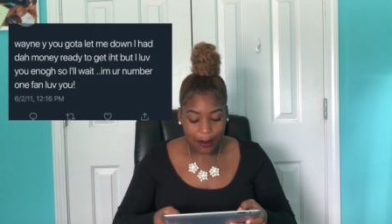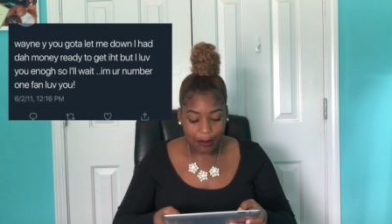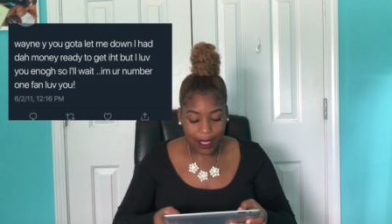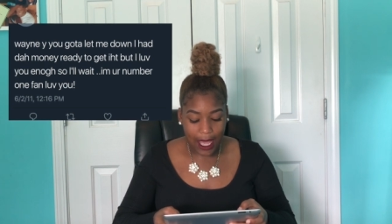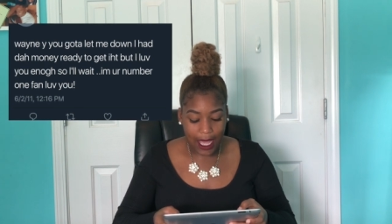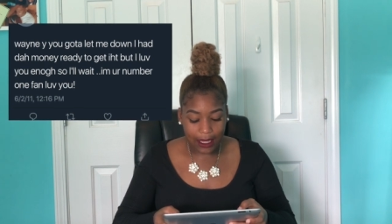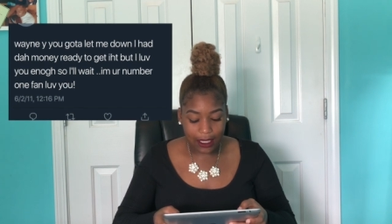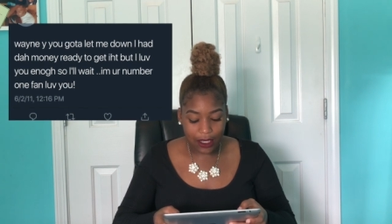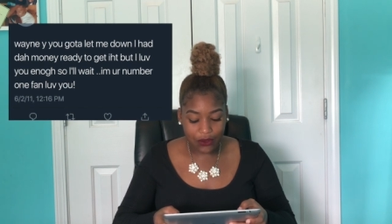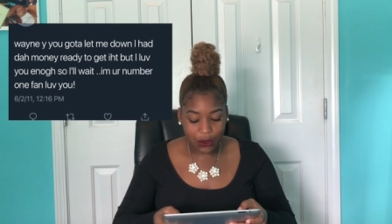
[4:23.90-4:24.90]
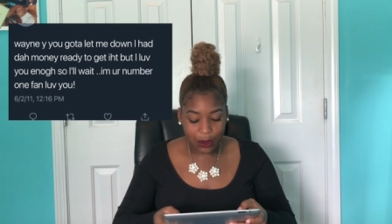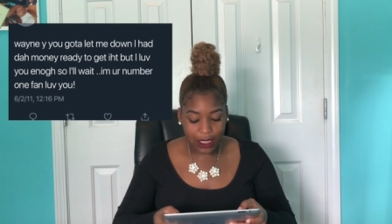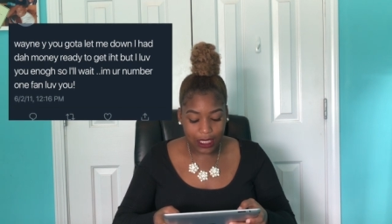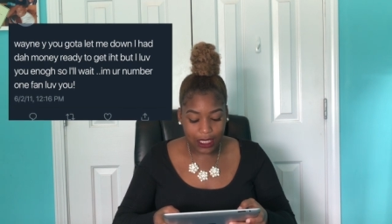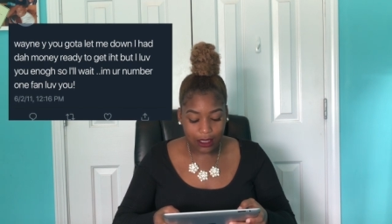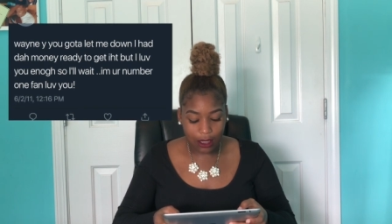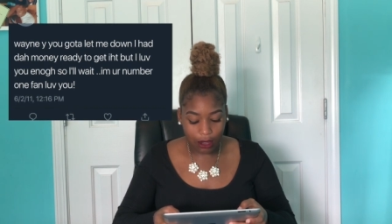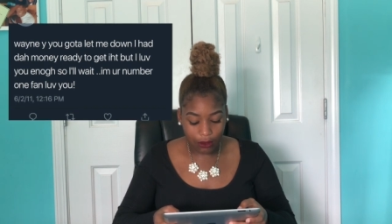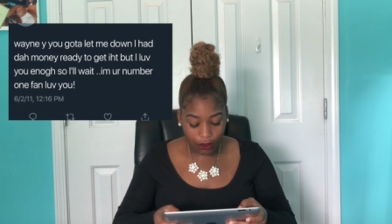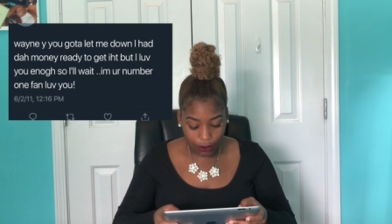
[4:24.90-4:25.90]
But I love you
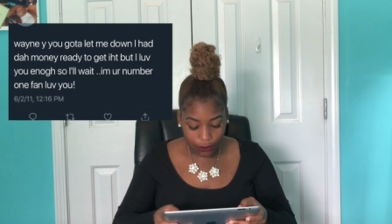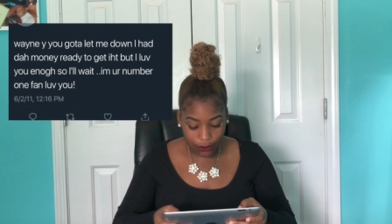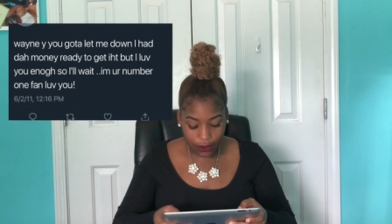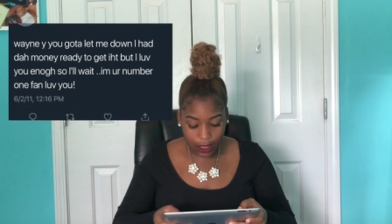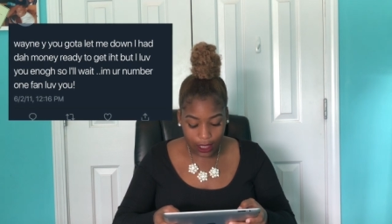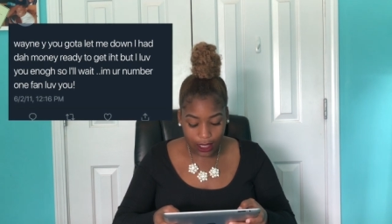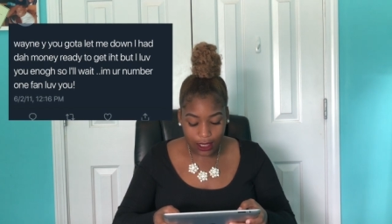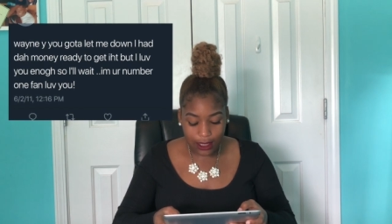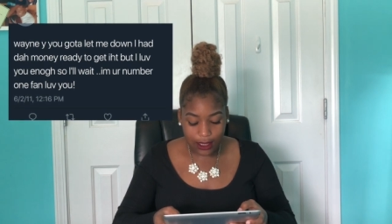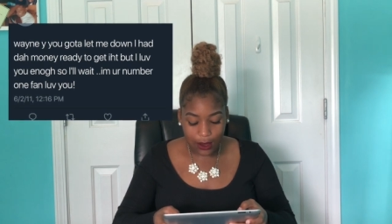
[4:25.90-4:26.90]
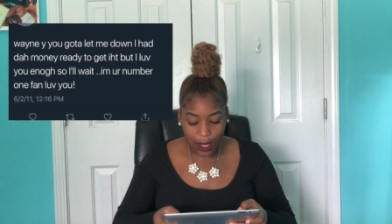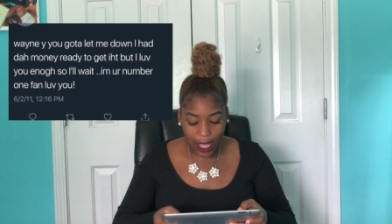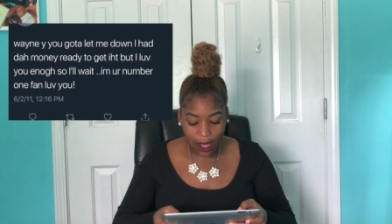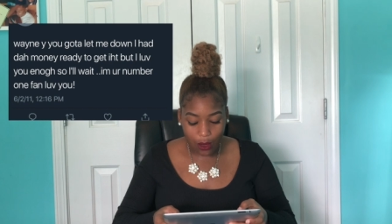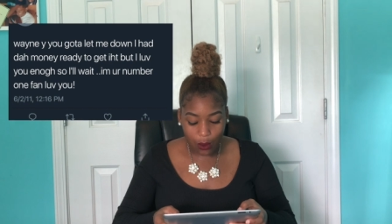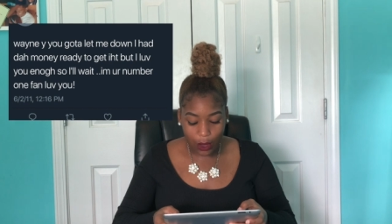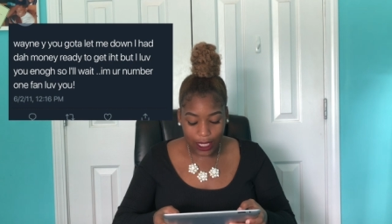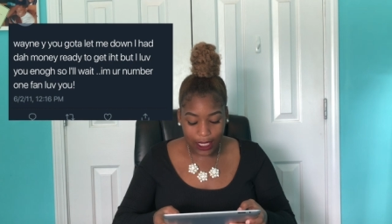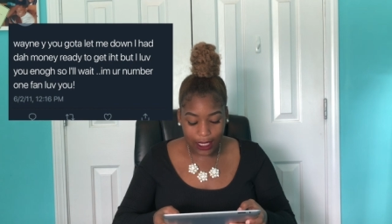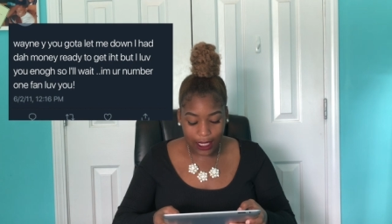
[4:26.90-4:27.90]
enough, so I'll
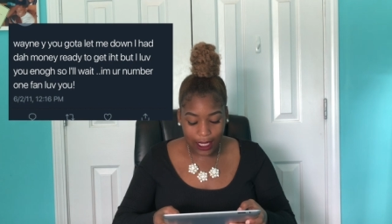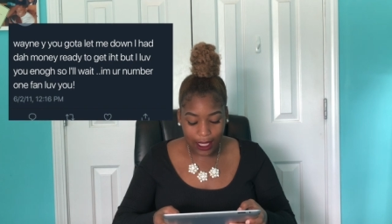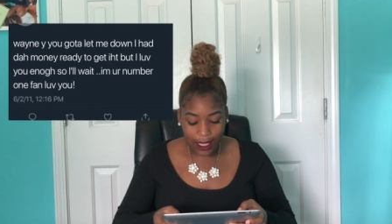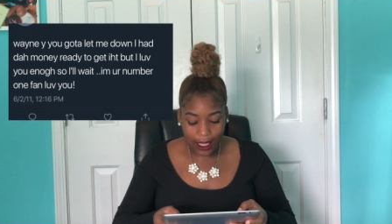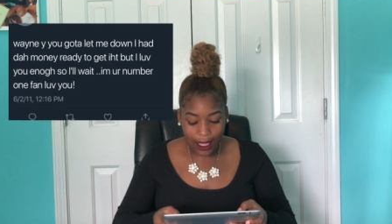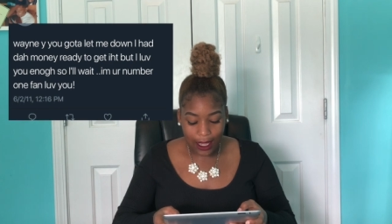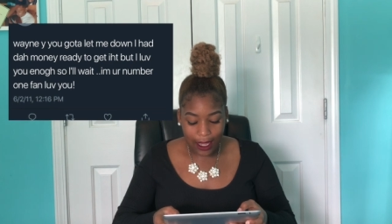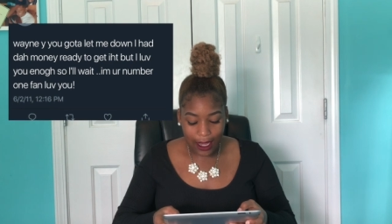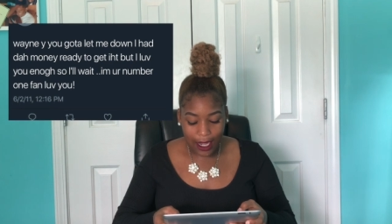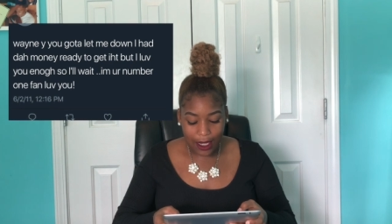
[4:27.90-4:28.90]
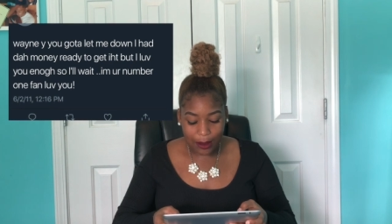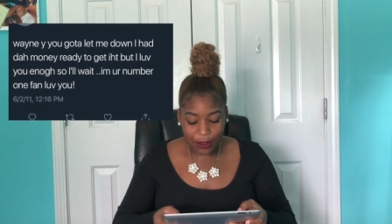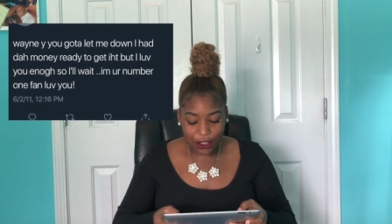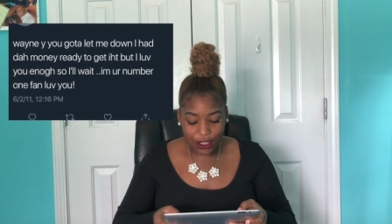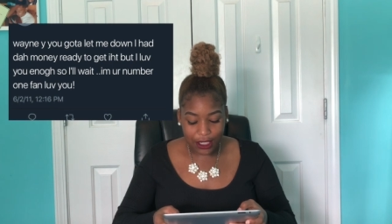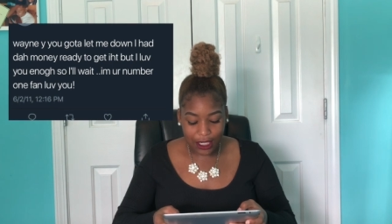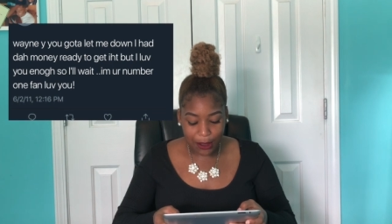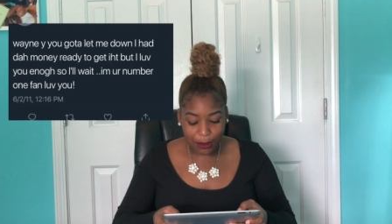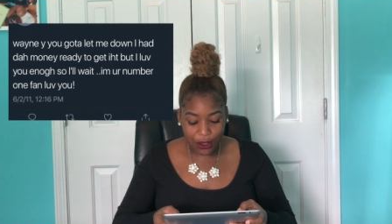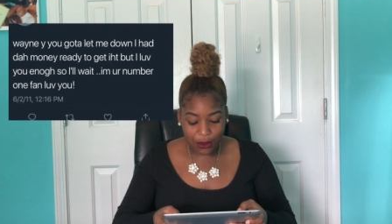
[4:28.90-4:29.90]
wait. I'm your
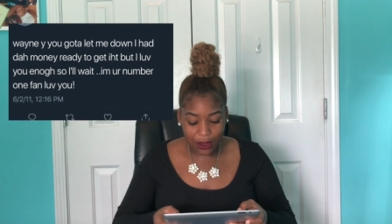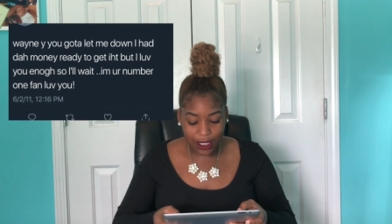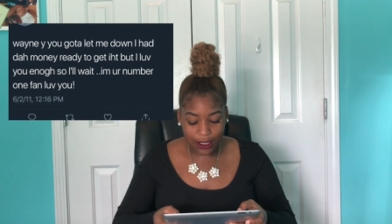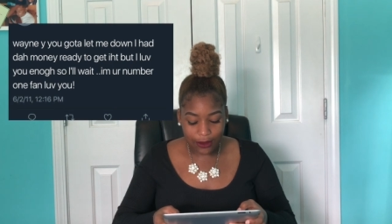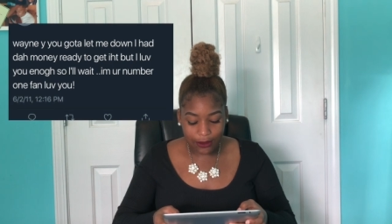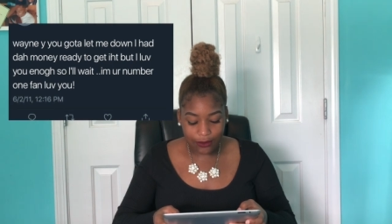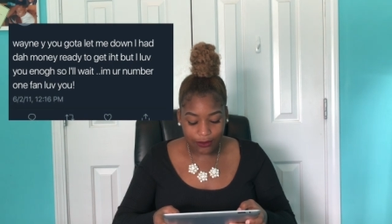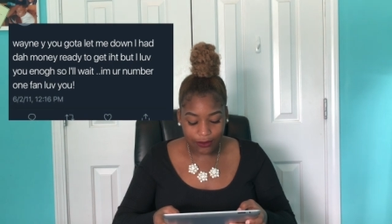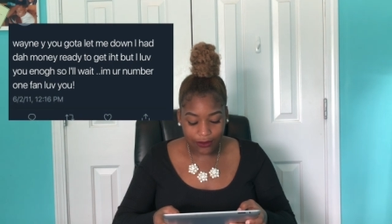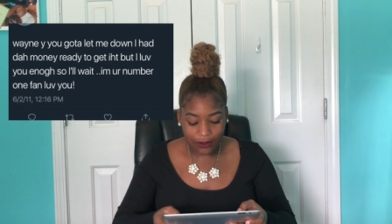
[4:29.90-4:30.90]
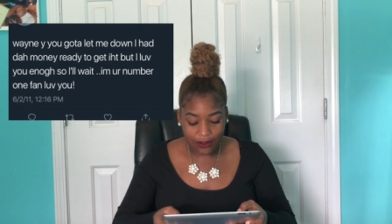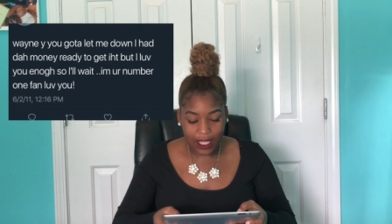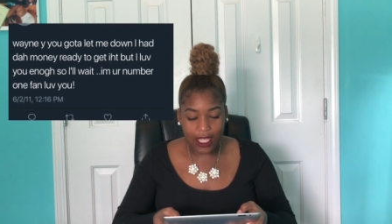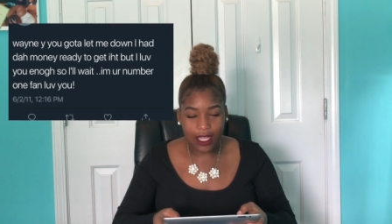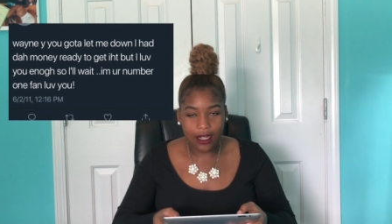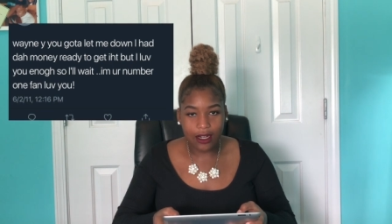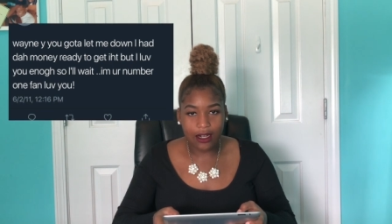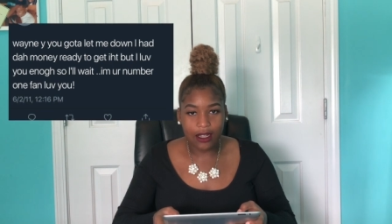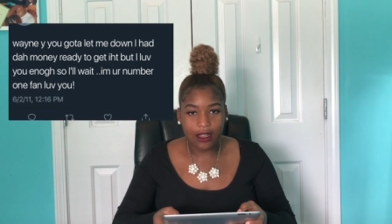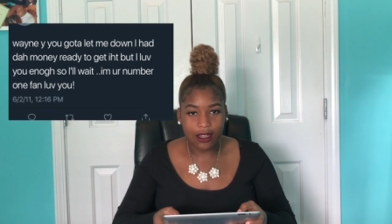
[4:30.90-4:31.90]
number one fan.
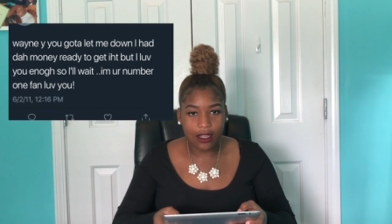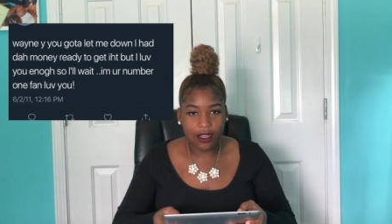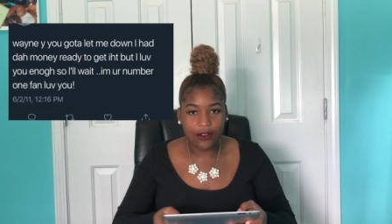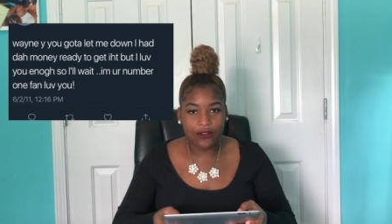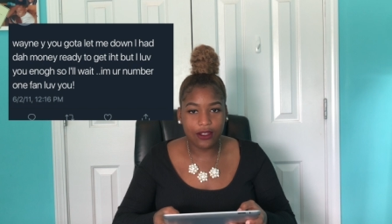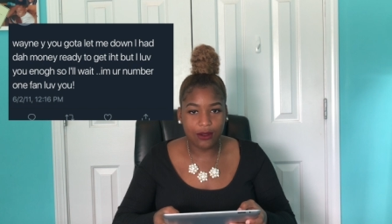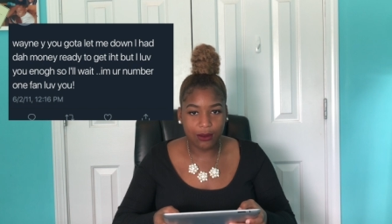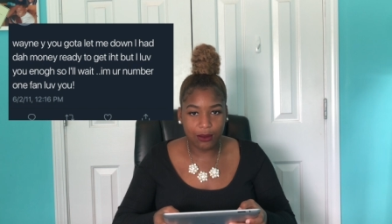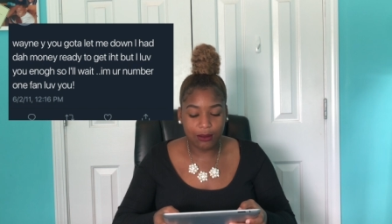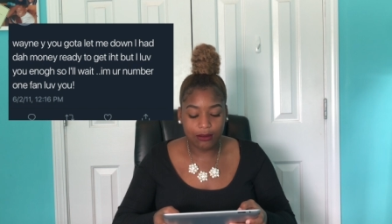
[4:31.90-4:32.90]
Love you.